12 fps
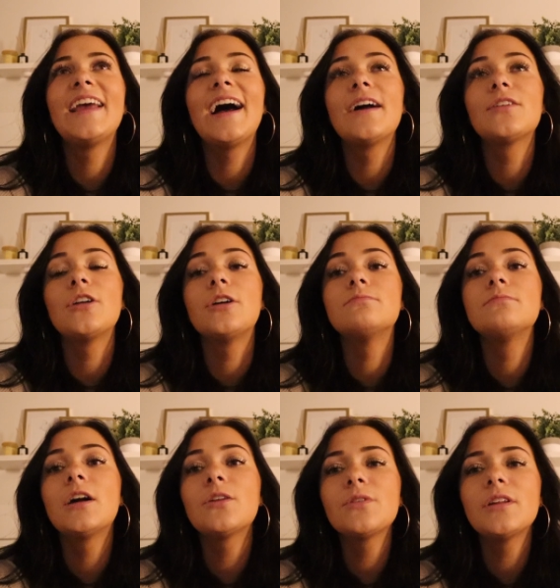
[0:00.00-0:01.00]
yeah, I don't know.
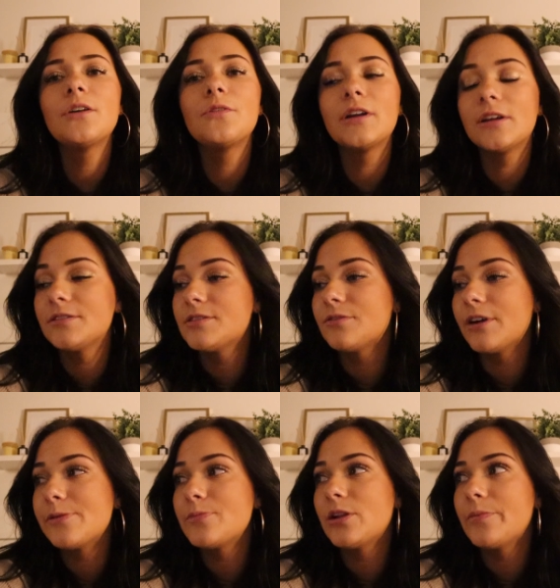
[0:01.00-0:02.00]
I don't really know what else to
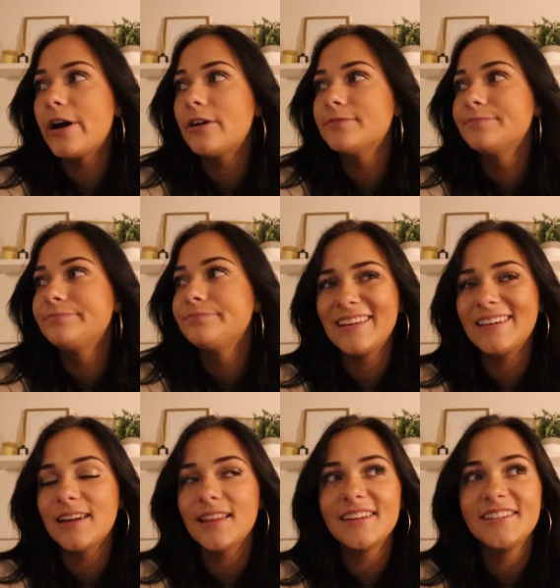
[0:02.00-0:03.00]
ramble about. Like
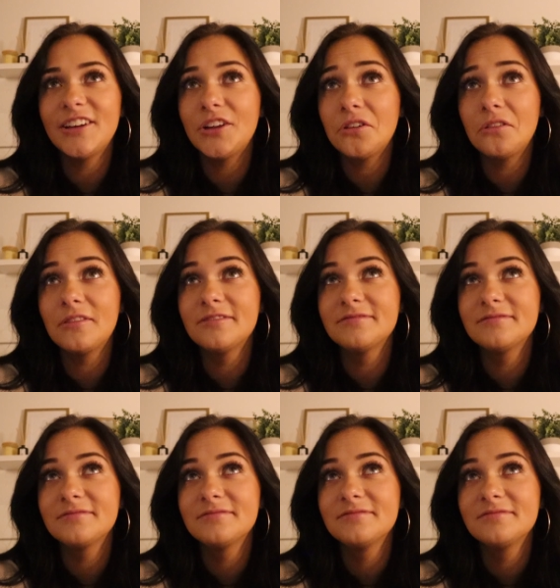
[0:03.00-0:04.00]
nothing new
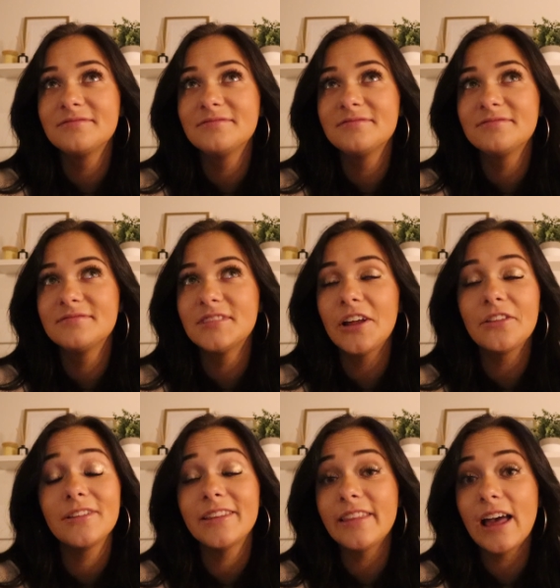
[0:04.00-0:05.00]

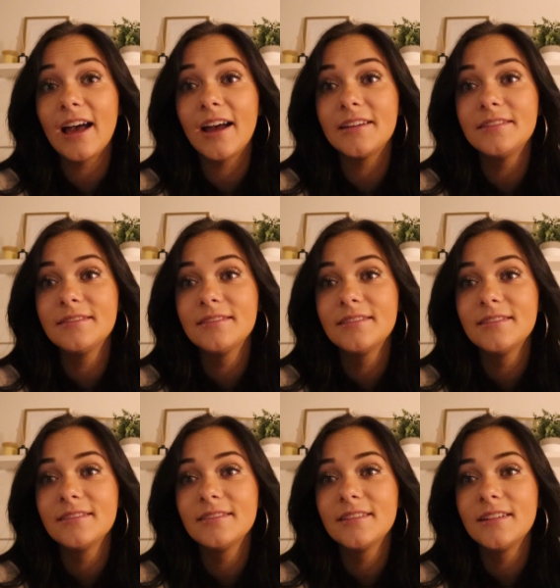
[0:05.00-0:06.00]
other than that.
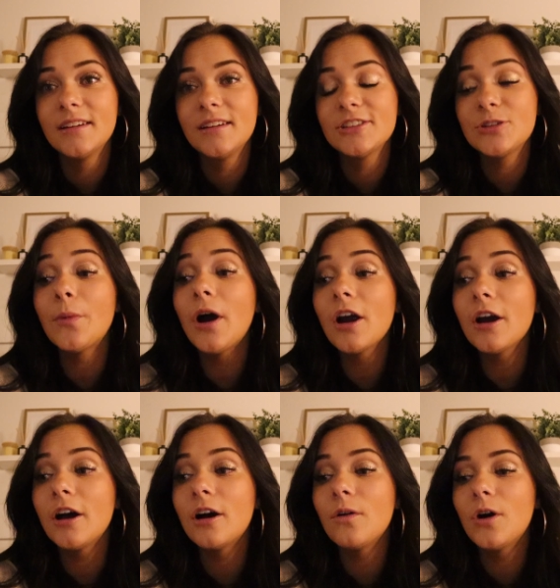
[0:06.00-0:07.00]

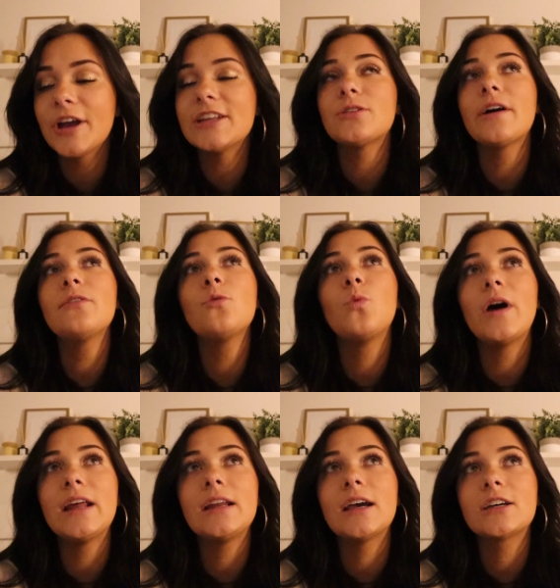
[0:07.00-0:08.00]
Tomorrow, okay, so I have a
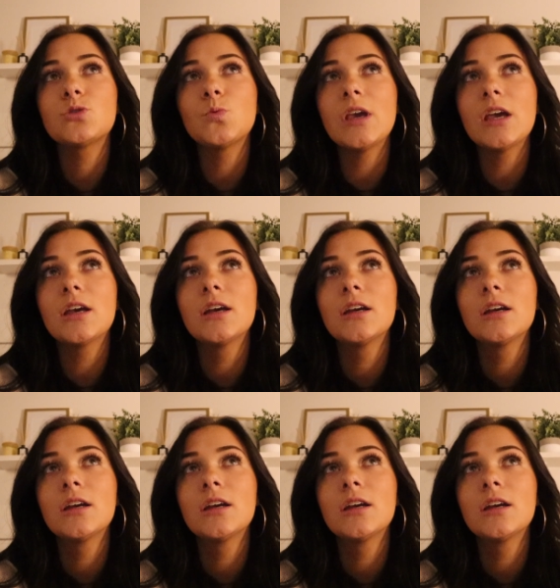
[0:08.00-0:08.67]
wedding next week.